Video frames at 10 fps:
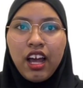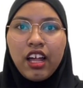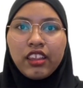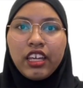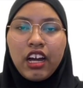
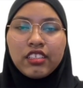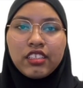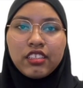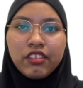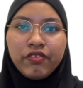There are
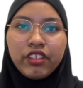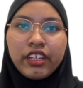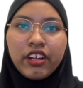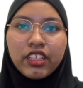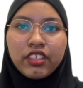several
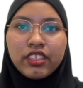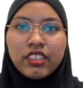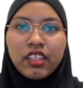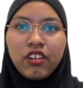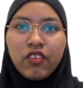
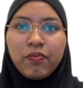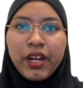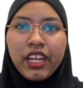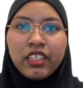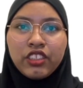characteristics of
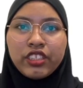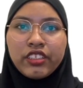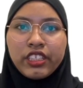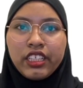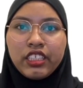
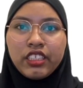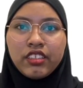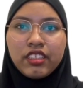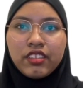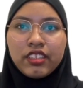bilateral
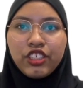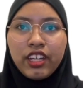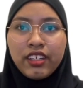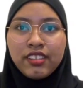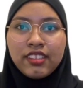relations, such
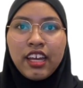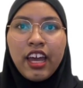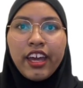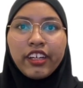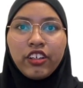as
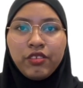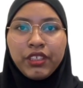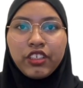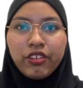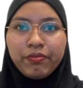
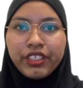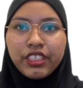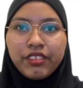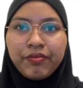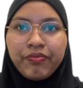economic
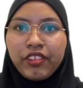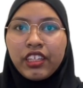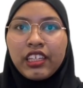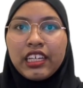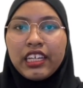cooperation.
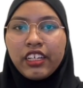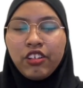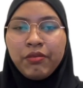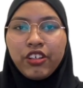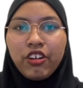
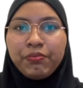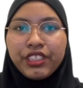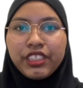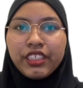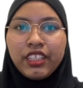Economic
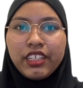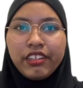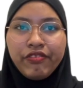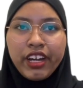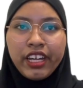cooperation,
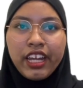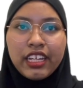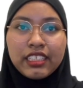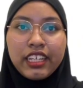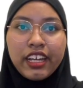defined
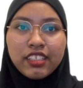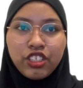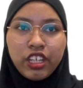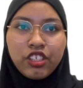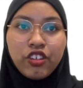as the
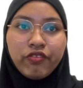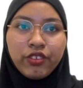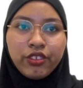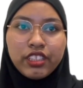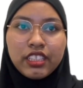exchange of
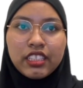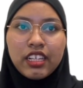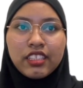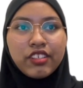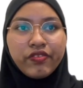goods,
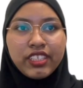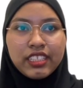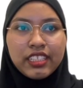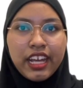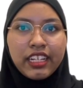
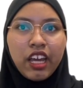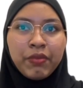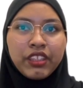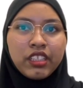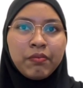services, and
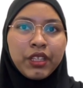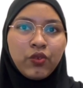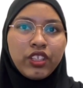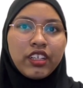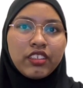capital
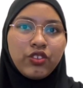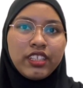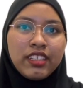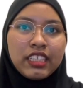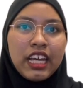between
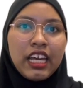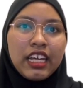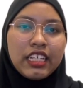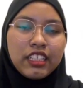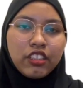countries,
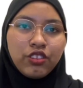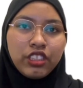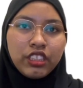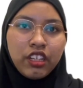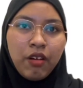is a
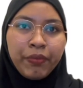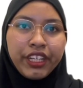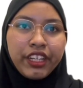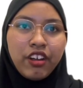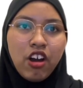crucial
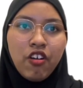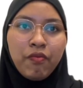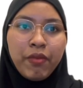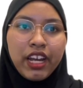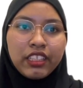component of
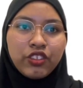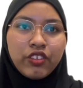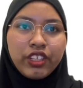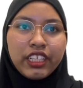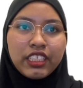bilateral
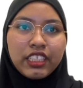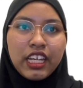relations.